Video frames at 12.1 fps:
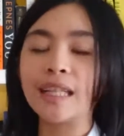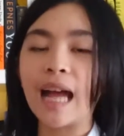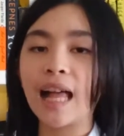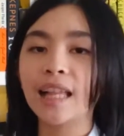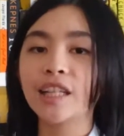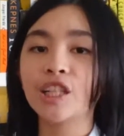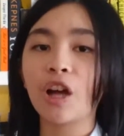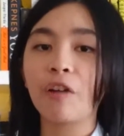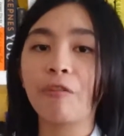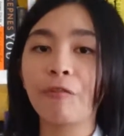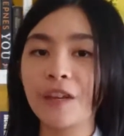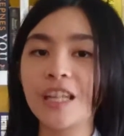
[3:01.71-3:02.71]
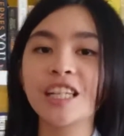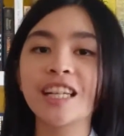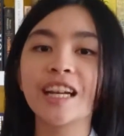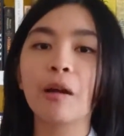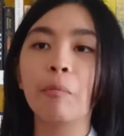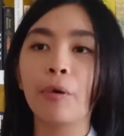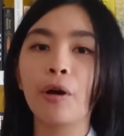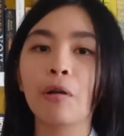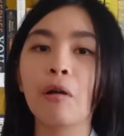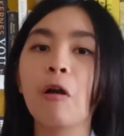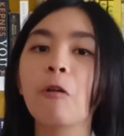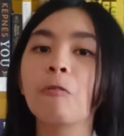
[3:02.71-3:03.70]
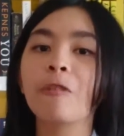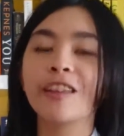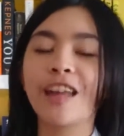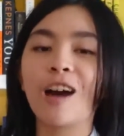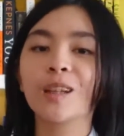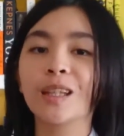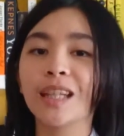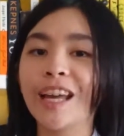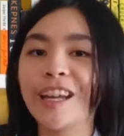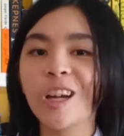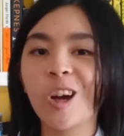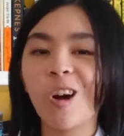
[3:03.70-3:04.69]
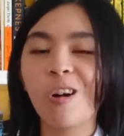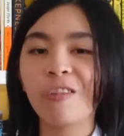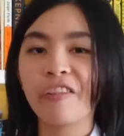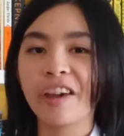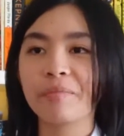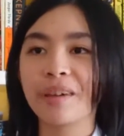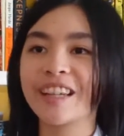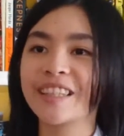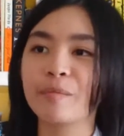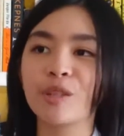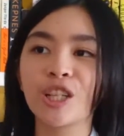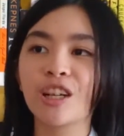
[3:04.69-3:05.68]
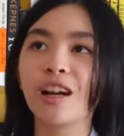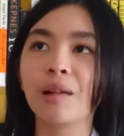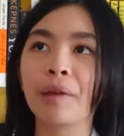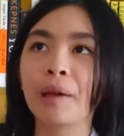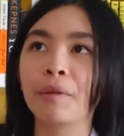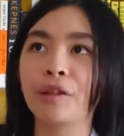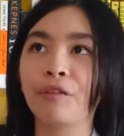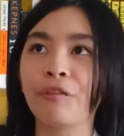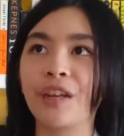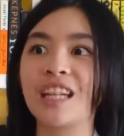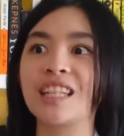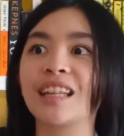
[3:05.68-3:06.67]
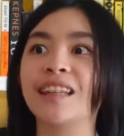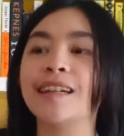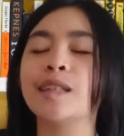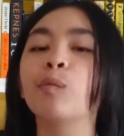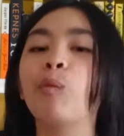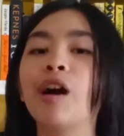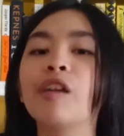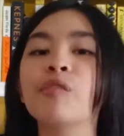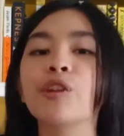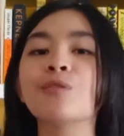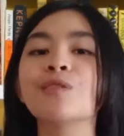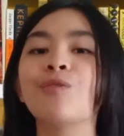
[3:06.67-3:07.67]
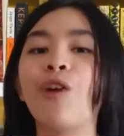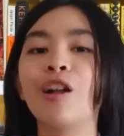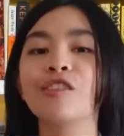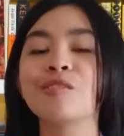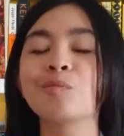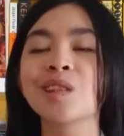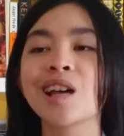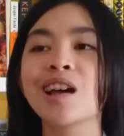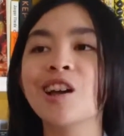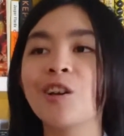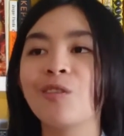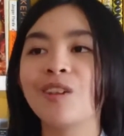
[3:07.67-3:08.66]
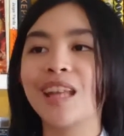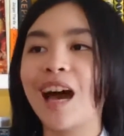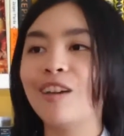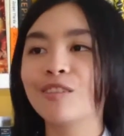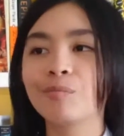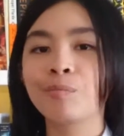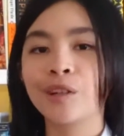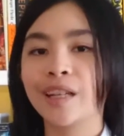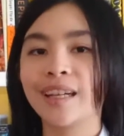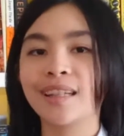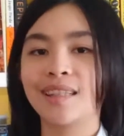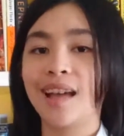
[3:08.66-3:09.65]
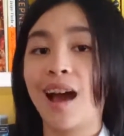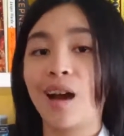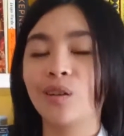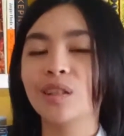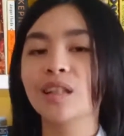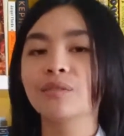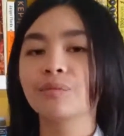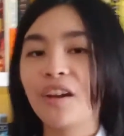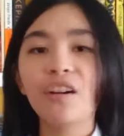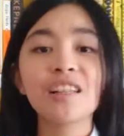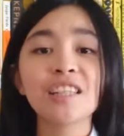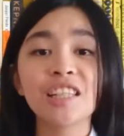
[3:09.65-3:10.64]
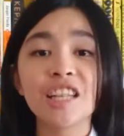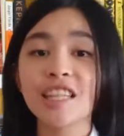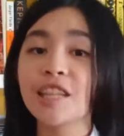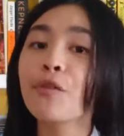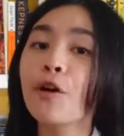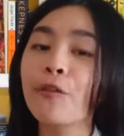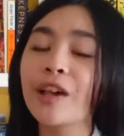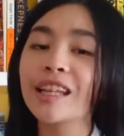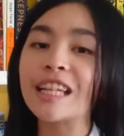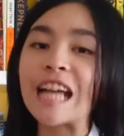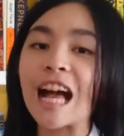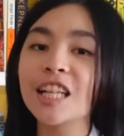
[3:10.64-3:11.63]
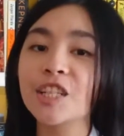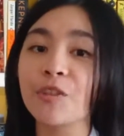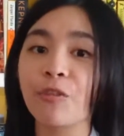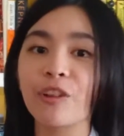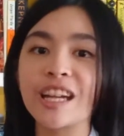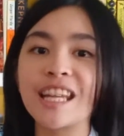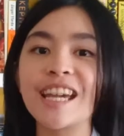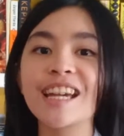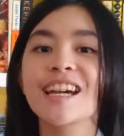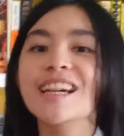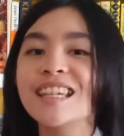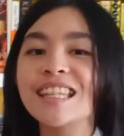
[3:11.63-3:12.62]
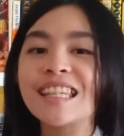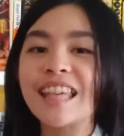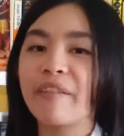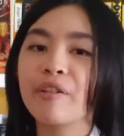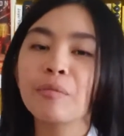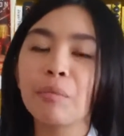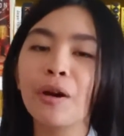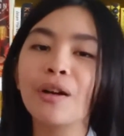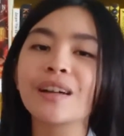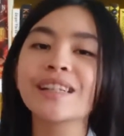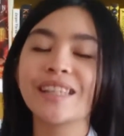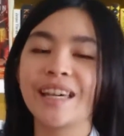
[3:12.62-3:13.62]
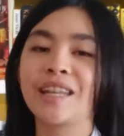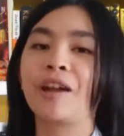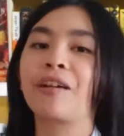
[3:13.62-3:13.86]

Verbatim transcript: the challenge of finishing a book without letting go of it because I'm sure I'll be able to finish at least one of those volumes without putting it down. And also just to fulfill the challenge of reading seven books in the